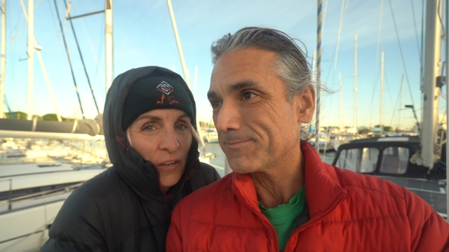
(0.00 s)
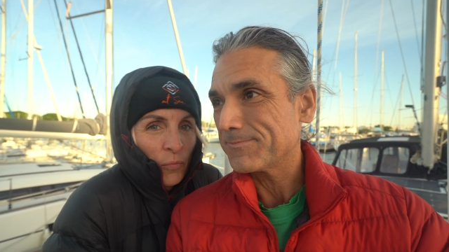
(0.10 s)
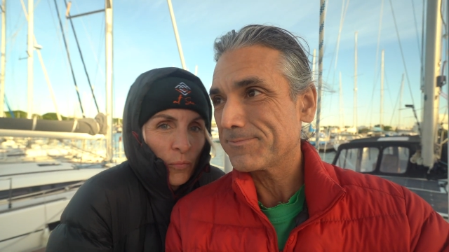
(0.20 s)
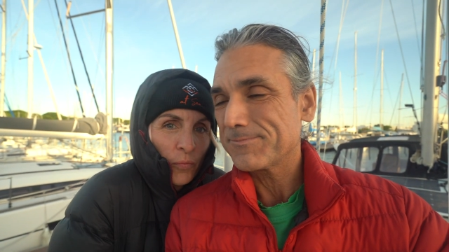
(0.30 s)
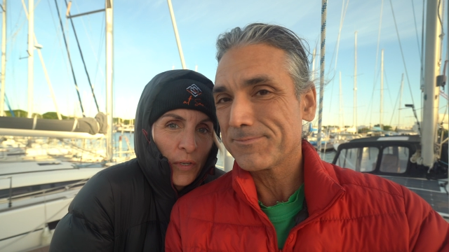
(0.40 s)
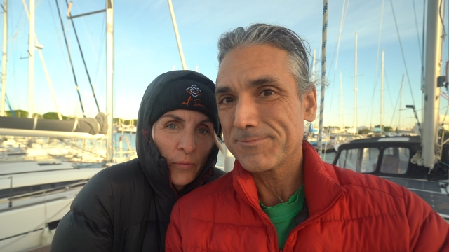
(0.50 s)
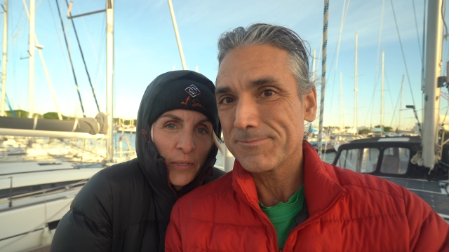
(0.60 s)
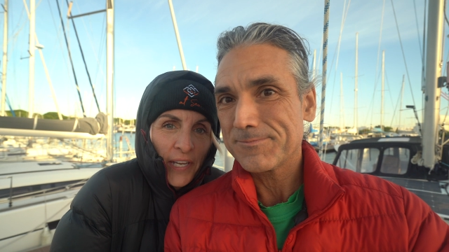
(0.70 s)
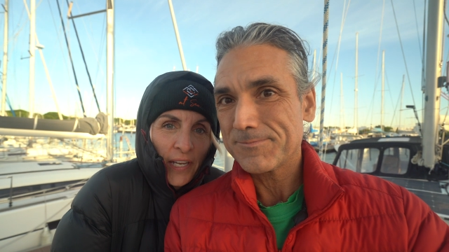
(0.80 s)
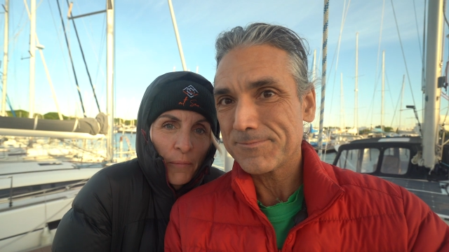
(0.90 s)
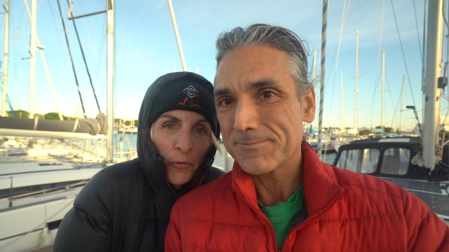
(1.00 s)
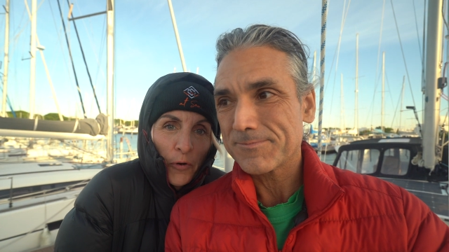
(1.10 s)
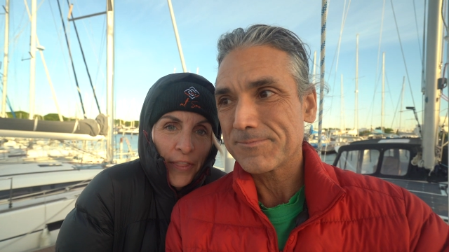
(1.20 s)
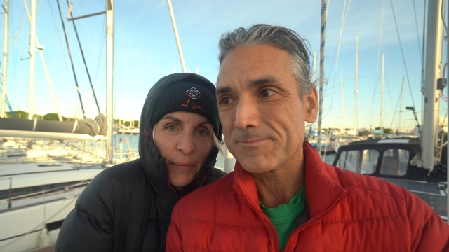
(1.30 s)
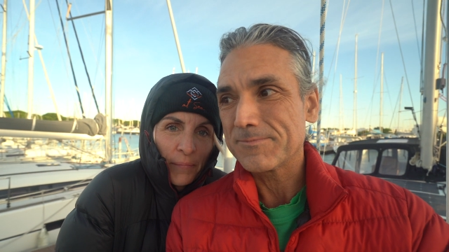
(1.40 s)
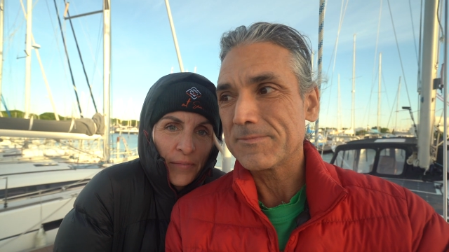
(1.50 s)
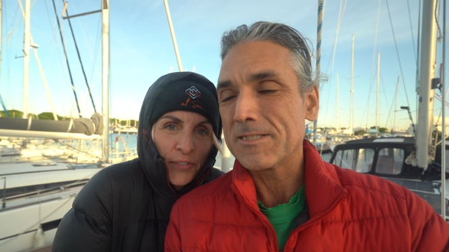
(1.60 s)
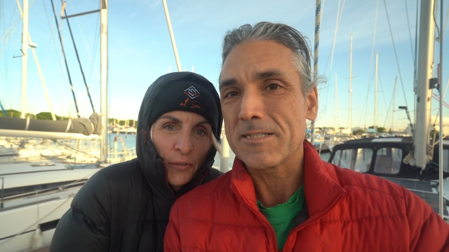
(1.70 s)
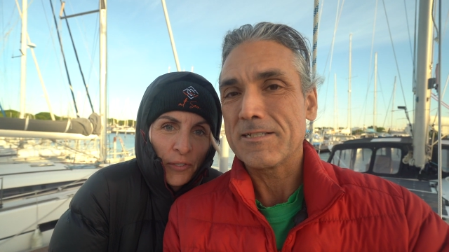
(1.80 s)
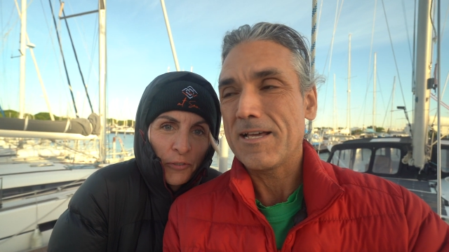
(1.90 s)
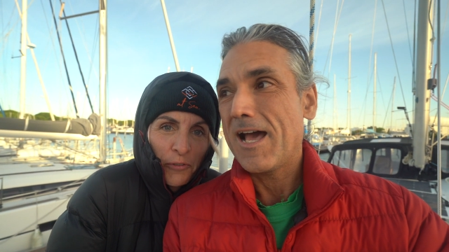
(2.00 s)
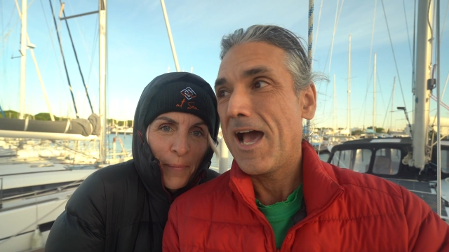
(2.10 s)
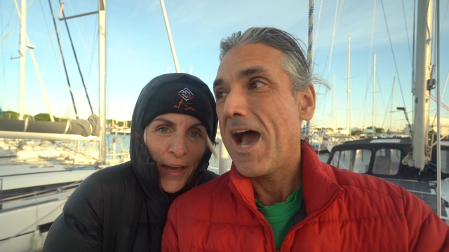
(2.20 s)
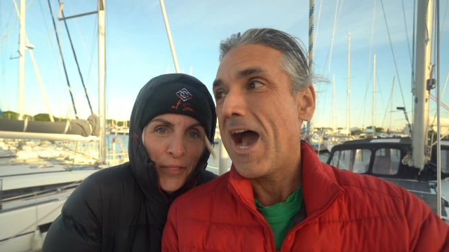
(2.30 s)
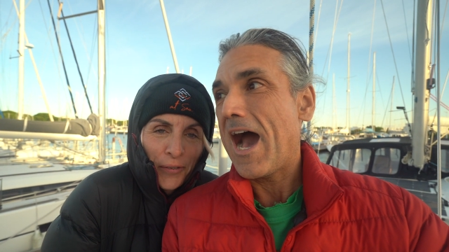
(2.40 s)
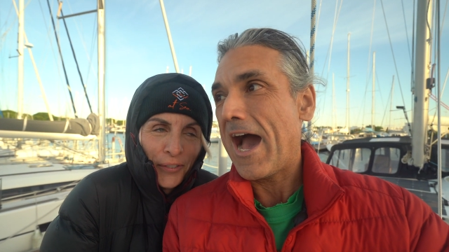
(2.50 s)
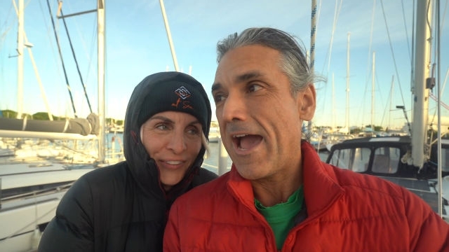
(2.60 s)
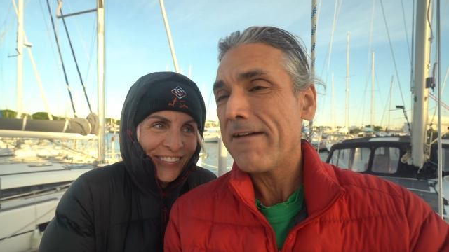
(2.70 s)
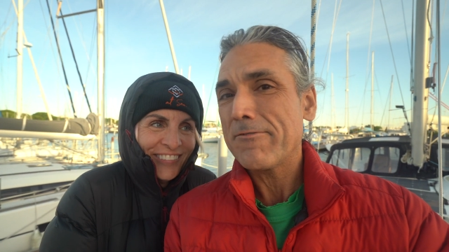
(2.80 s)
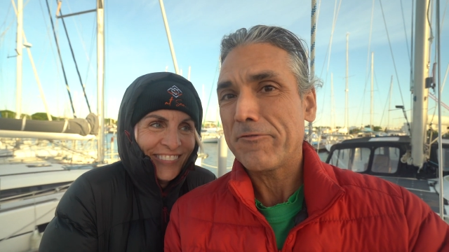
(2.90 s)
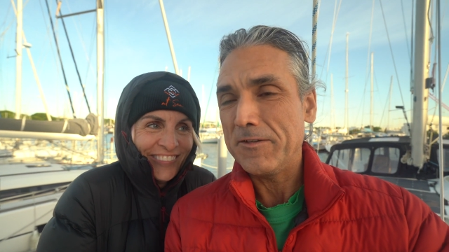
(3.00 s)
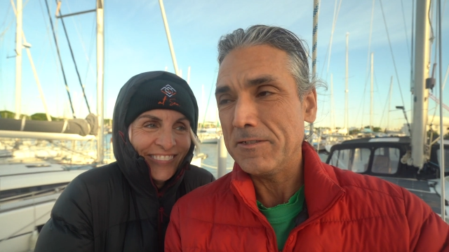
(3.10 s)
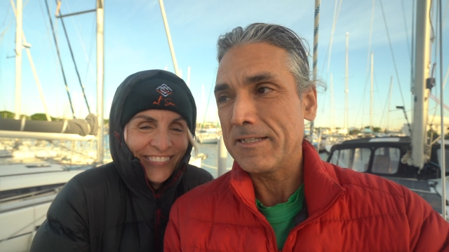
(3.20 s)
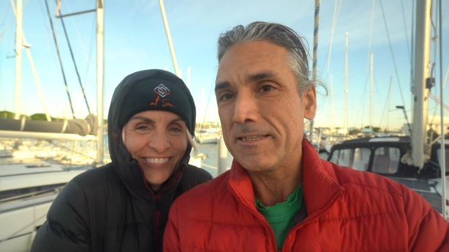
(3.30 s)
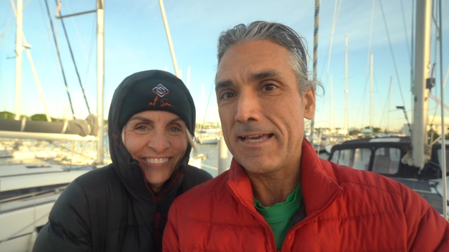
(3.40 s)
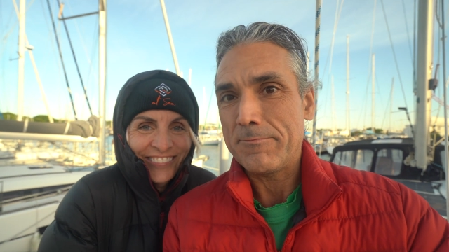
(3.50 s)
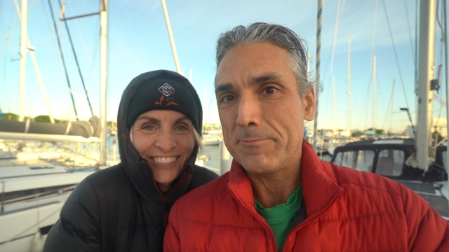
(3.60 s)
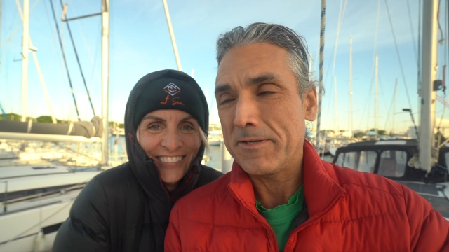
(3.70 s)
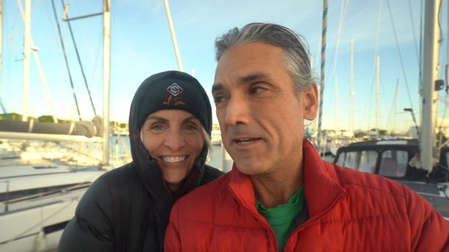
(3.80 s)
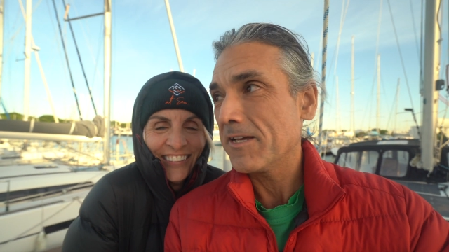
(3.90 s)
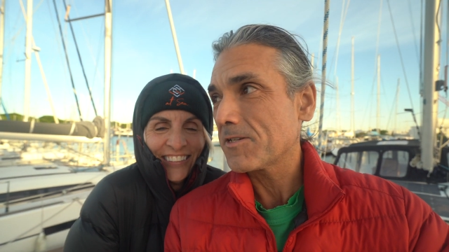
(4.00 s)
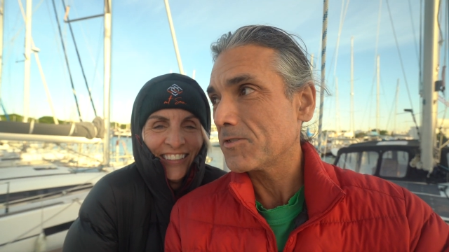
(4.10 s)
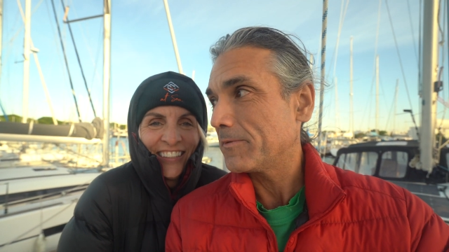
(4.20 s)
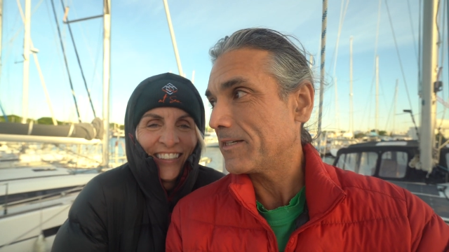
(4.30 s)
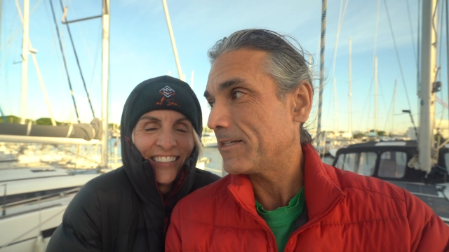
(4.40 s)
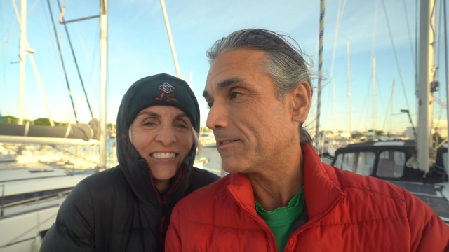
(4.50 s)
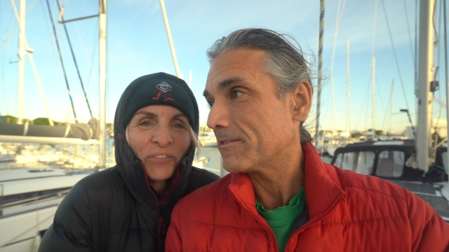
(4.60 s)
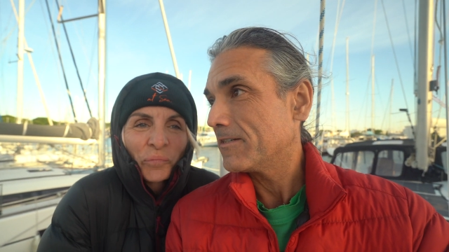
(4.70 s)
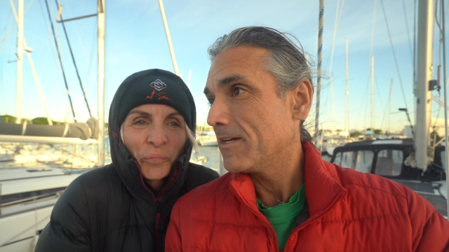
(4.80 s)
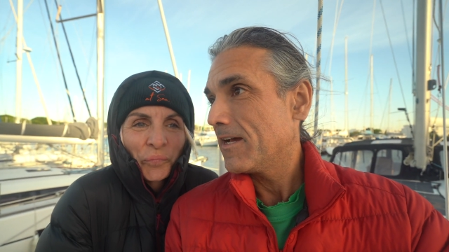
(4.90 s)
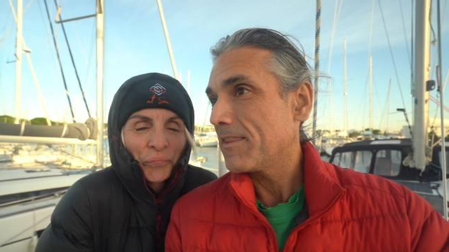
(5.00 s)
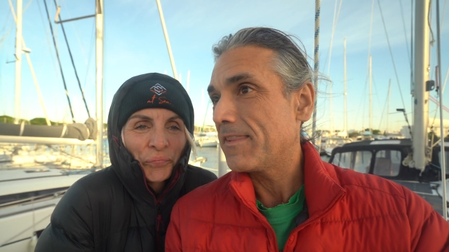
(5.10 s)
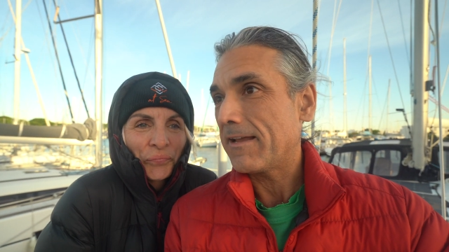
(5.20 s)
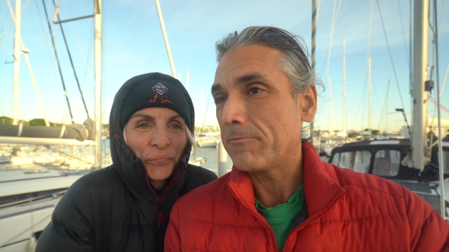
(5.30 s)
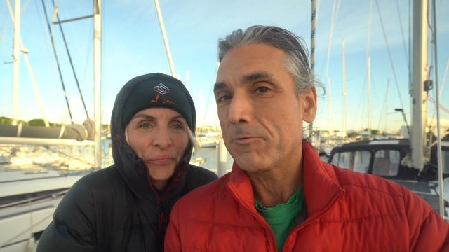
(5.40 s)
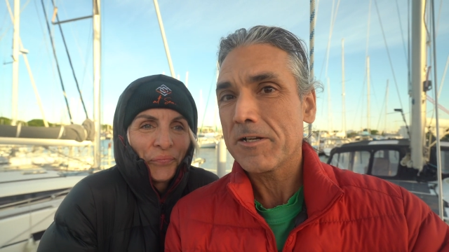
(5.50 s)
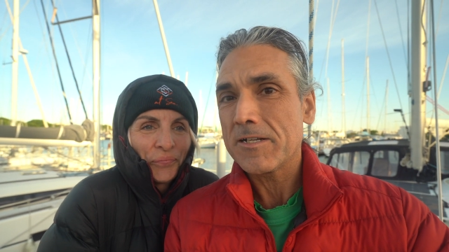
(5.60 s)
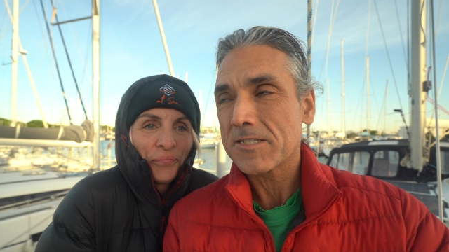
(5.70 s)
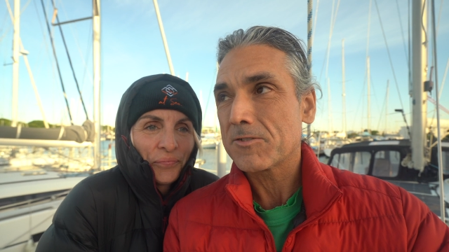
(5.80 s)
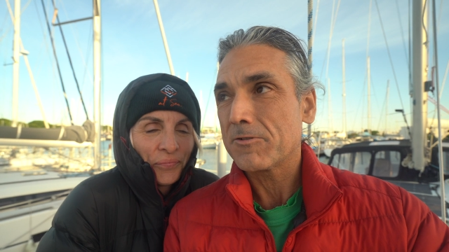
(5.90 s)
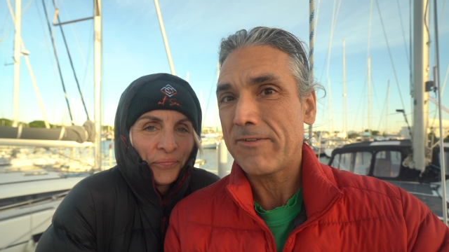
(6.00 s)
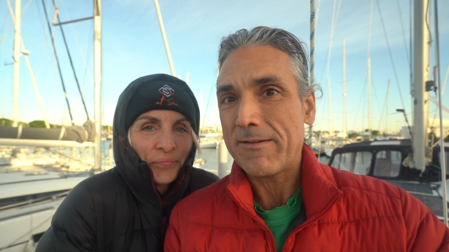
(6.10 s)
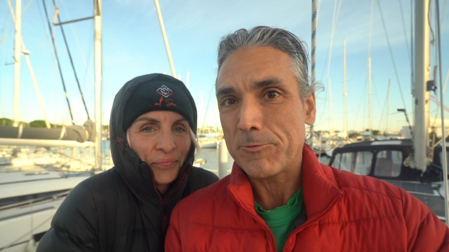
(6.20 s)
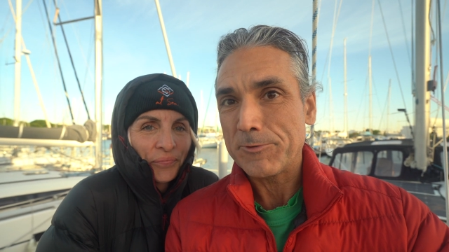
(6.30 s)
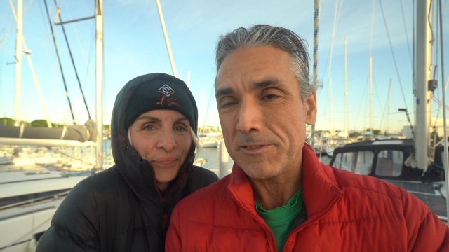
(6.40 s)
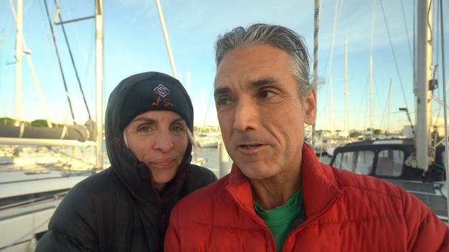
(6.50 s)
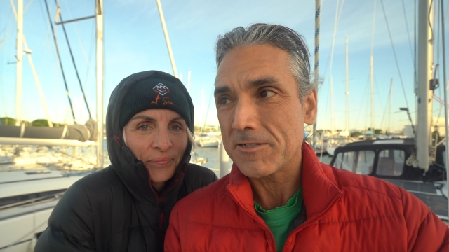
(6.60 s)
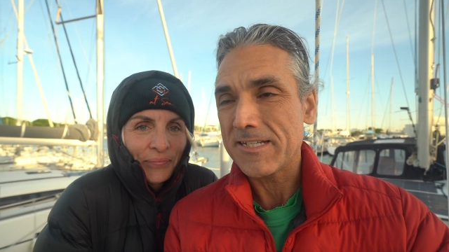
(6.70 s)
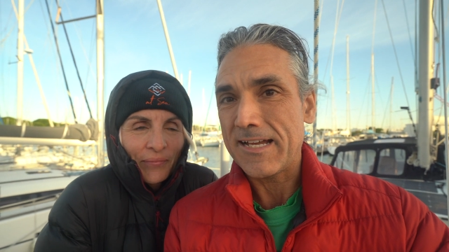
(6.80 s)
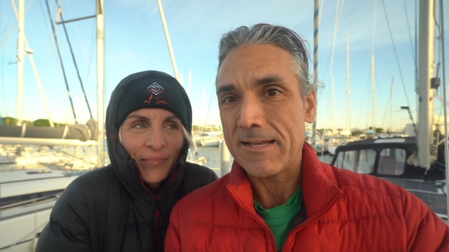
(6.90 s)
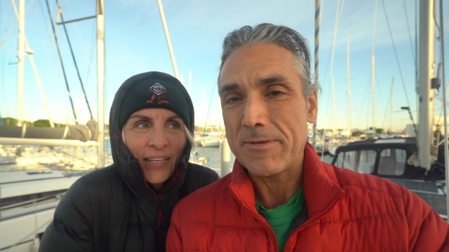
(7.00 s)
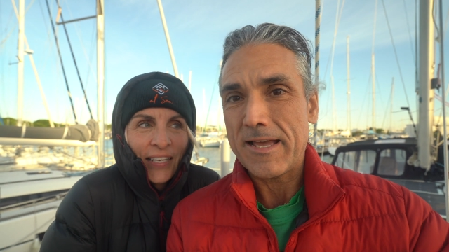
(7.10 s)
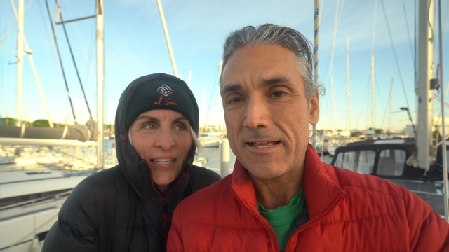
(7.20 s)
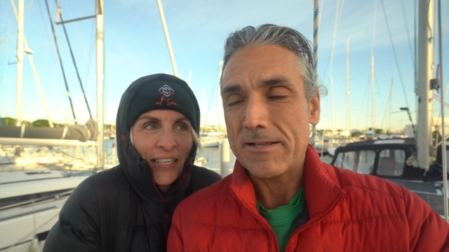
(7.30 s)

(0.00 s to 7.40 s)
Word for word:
Speaker 1: and we, we take up four of them.
Speaker 2: Listen, so you do the math. I have a feeling that because there's nobody here, that we're gonna sort of have a real hard time